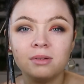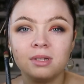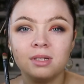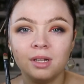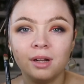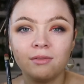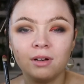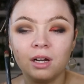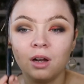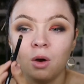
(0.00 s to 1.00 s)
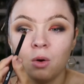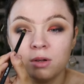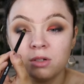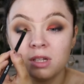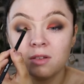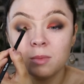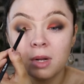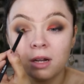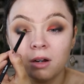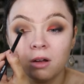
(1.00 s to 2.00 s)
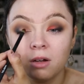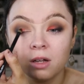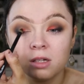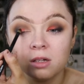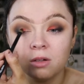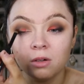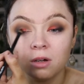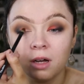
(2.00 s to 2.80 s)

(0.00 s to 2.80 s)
it's still like really low and just gives me like not a nice look.